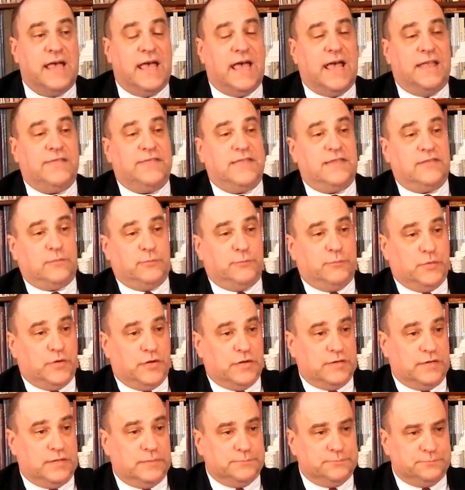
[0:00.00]
And this
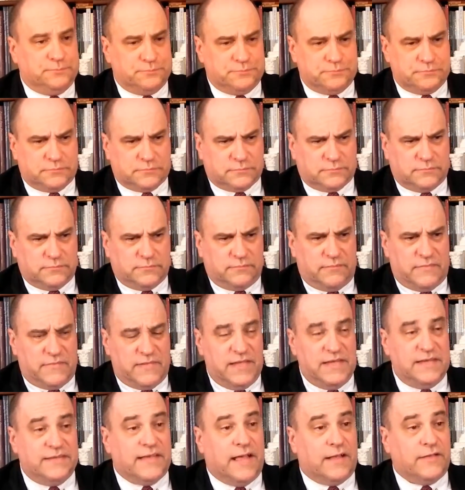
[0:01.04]
book
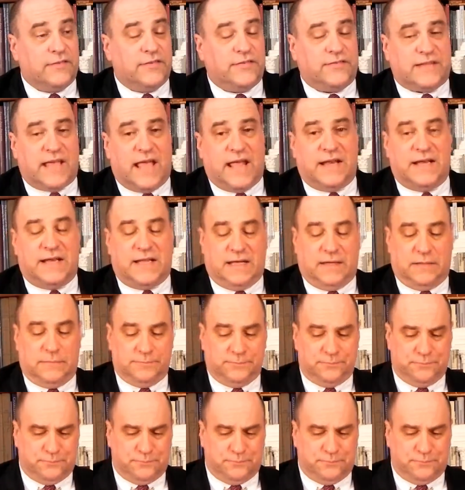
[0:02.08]
is outstanding.